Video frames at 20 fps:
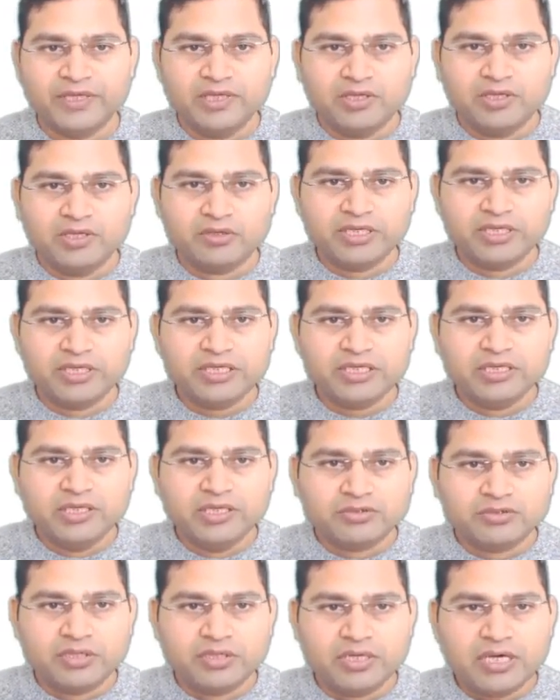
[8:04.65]
Okay,
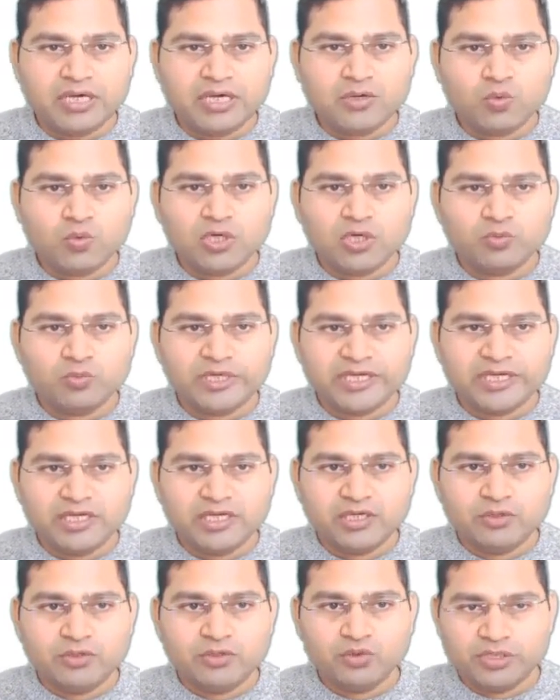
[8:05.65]
so now what we
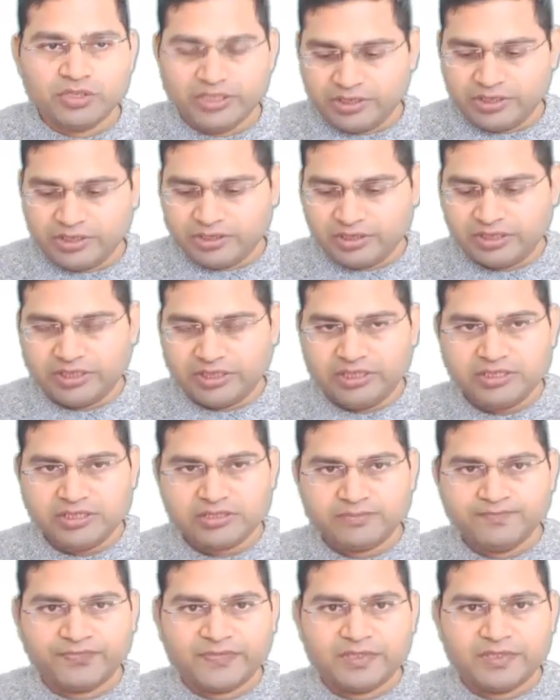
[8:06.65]
can do here is,
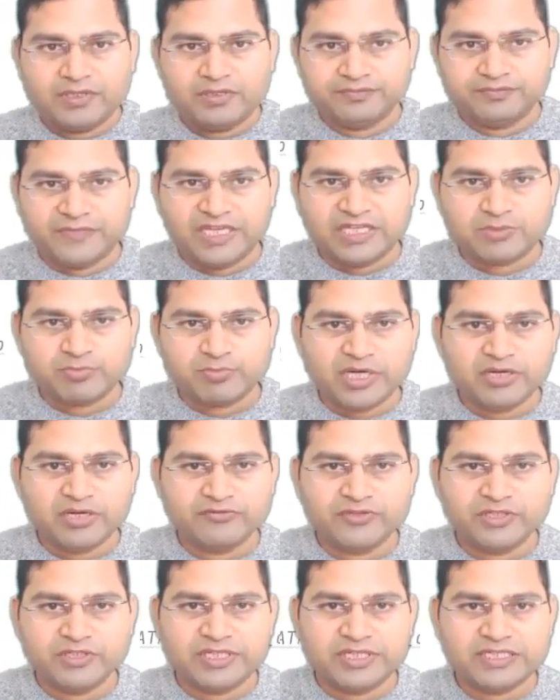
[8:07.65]
as part of
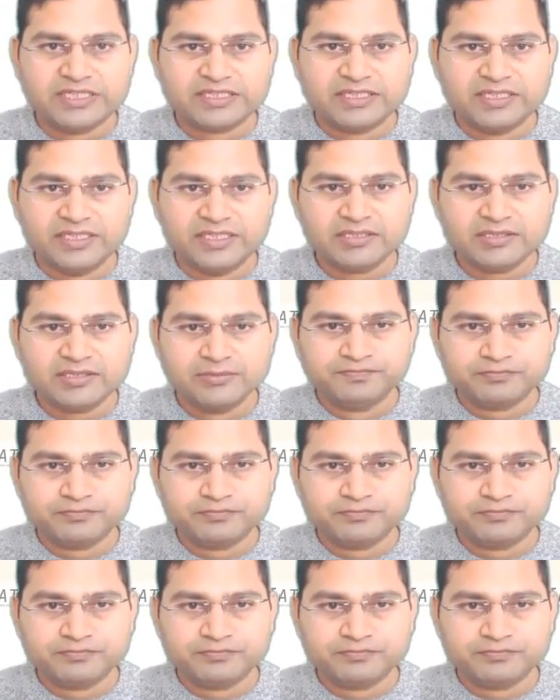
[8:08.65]
the test case,